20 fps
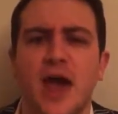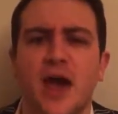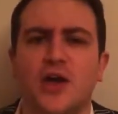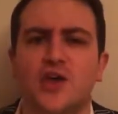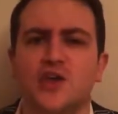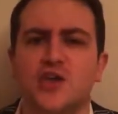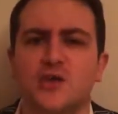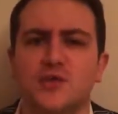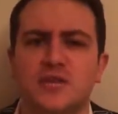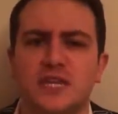
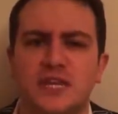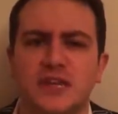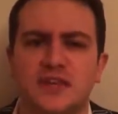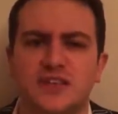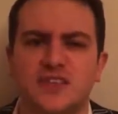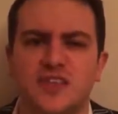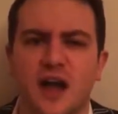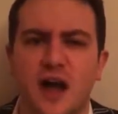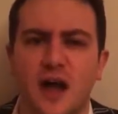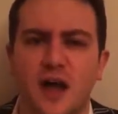a shooting
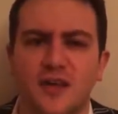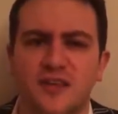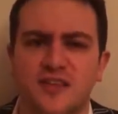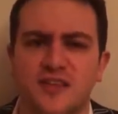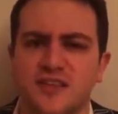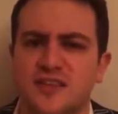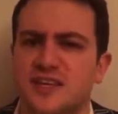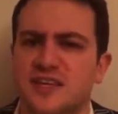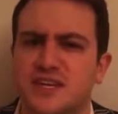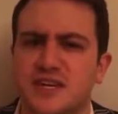star's
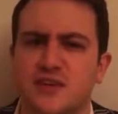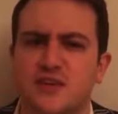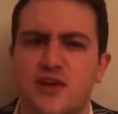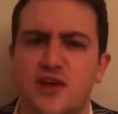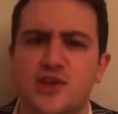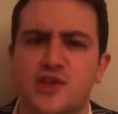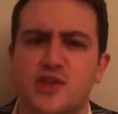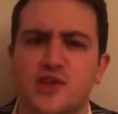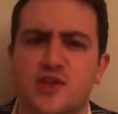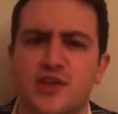
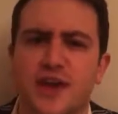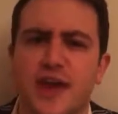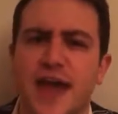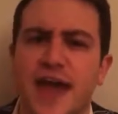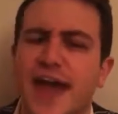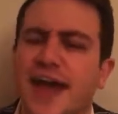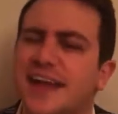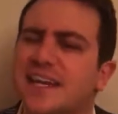disintegration,